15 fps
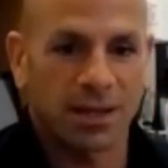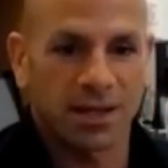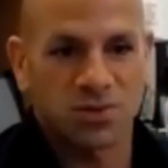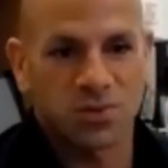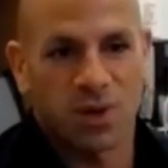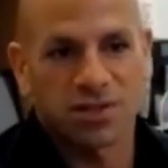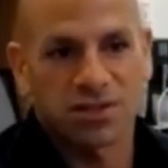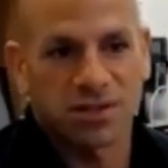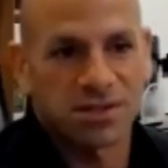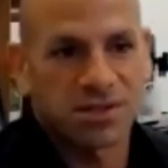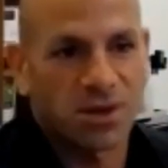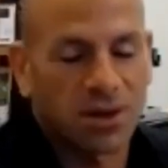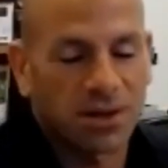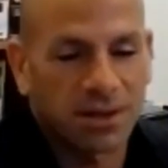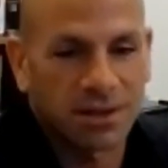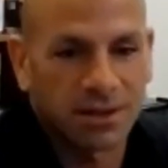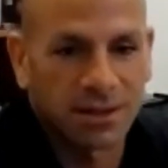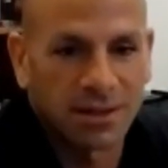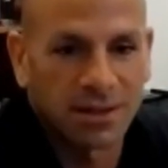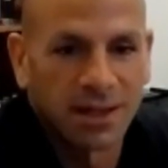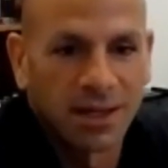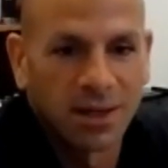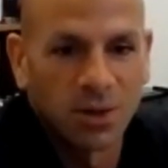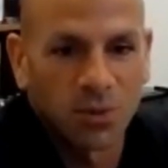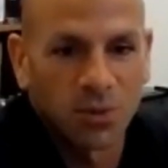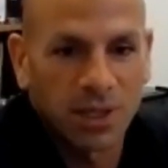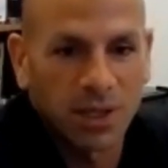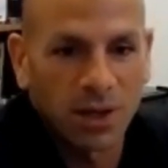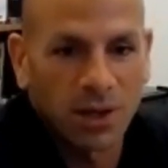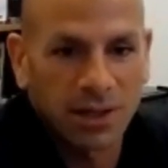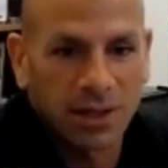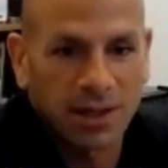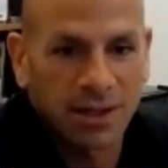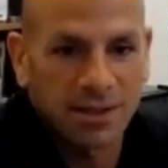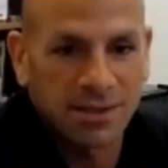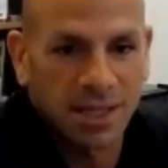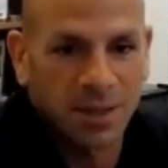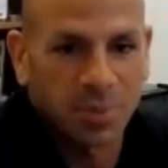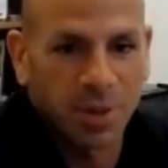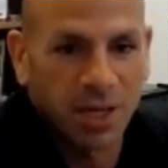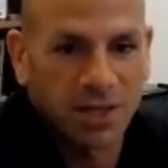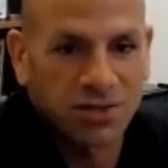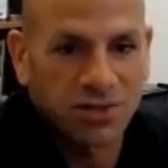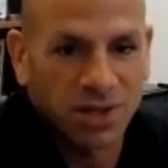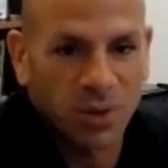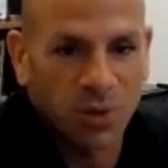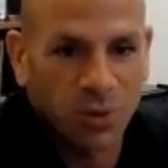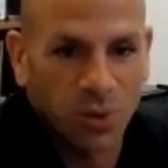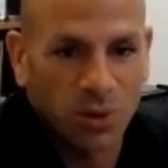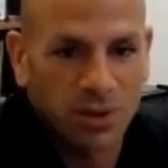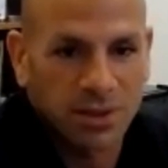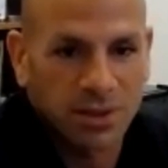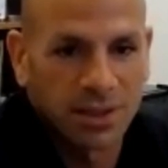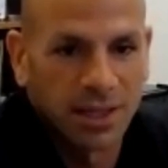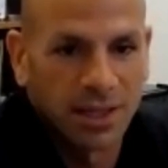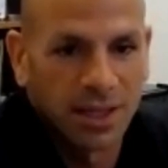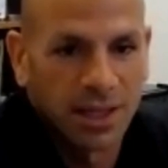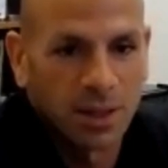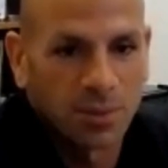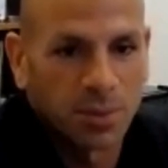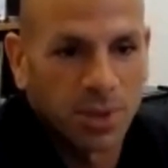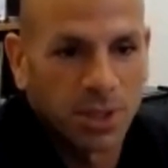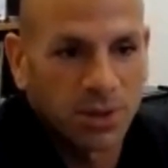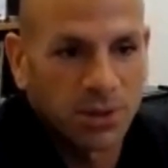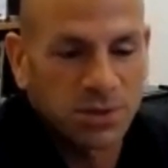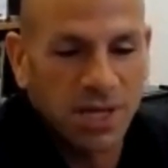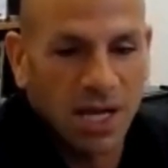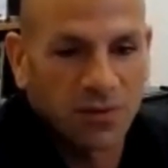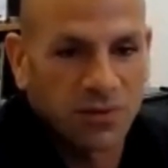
Let's watch it. Let's talk it. And we all get on the same page and now we're rolling. But those